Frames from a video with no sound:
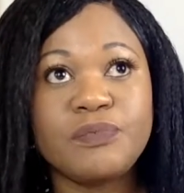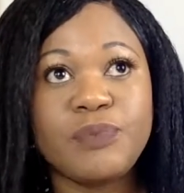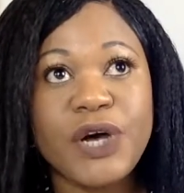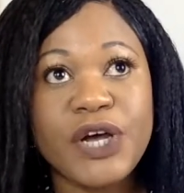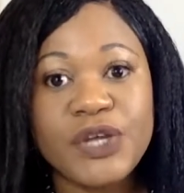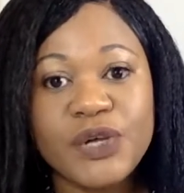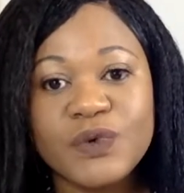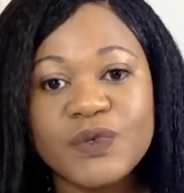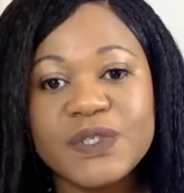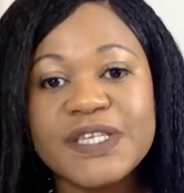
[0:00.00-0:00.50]

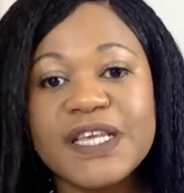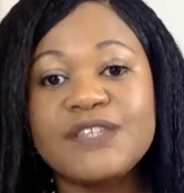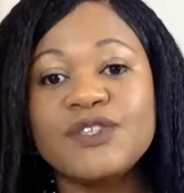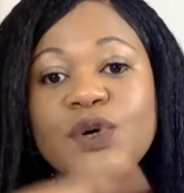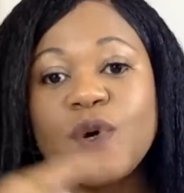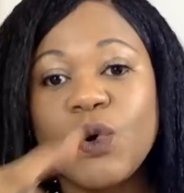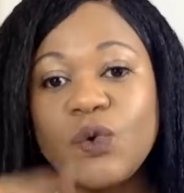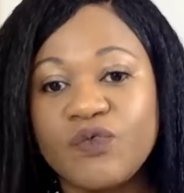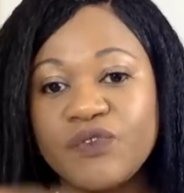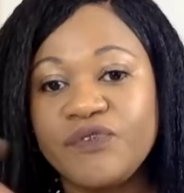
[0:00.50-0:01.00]
bio says
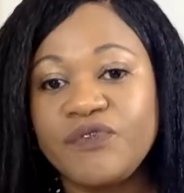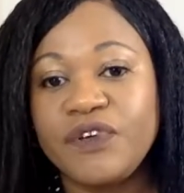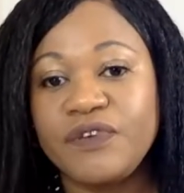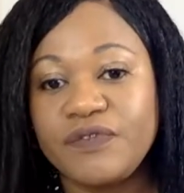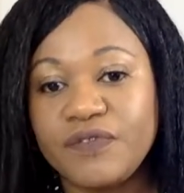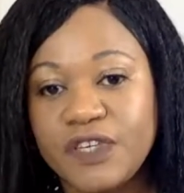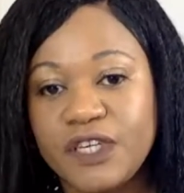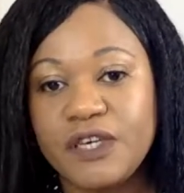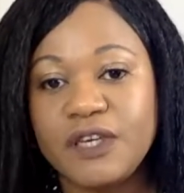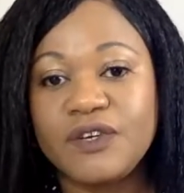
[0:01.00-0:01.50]
over
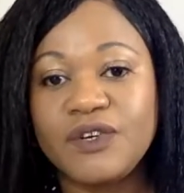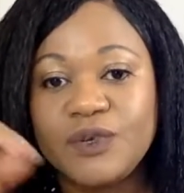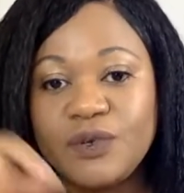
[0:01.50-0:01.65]
50, and